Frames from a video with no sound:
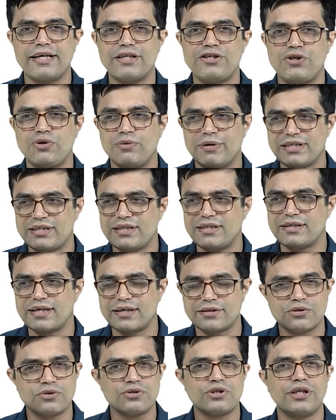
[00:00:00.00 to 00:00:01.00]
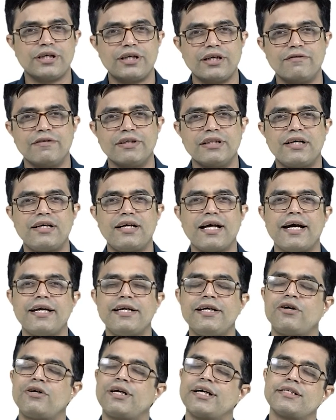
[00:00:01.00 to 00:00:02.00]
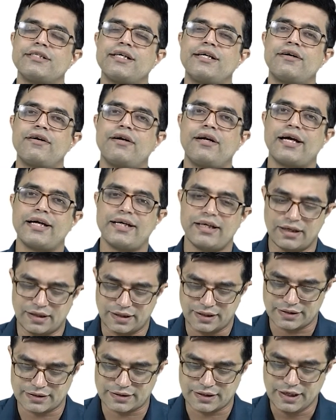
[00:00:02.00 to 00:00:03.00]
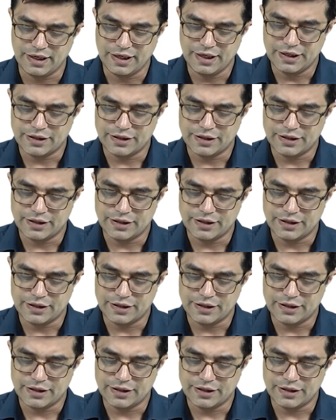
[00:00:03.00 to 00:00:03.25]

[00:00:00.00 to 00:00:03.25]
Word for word: H U S is associated with a diarrhea or dysentery-like illness.